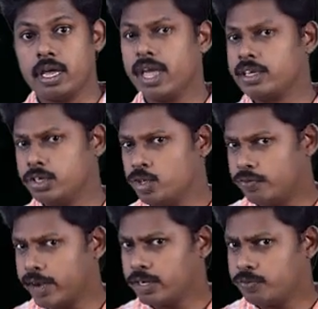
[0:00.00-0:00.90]
And did you
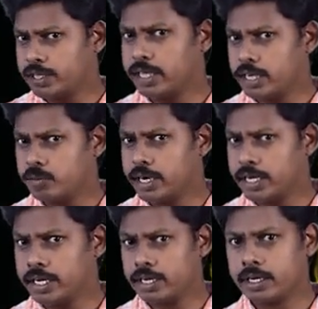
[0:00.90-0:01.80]
fight with
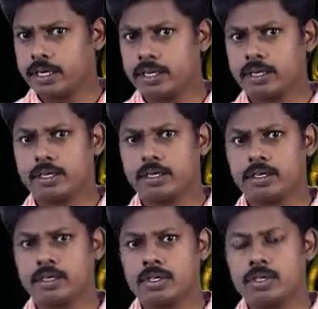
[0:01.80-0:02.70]
anybody?
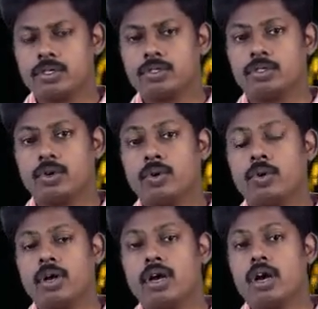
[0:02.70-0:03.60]
So
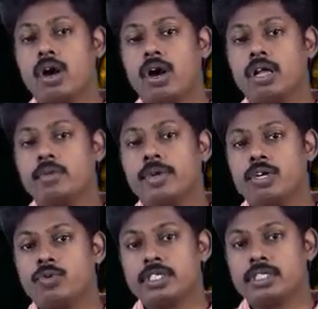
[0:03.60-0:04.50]
all my
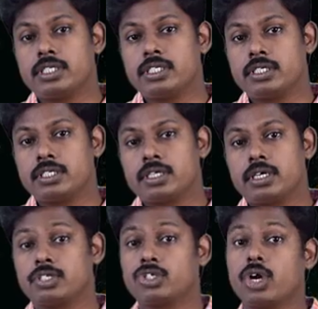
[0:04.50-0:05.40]
questions
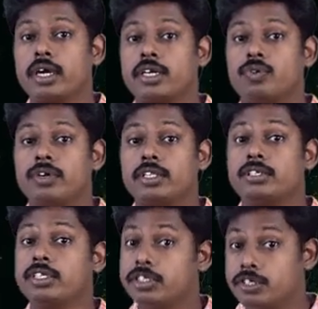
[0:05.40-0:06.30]
started with
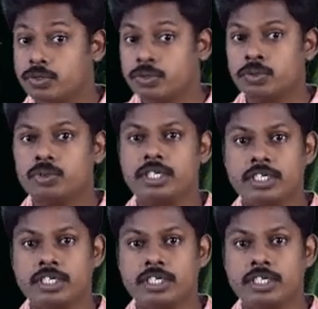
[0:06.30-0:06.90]
did you,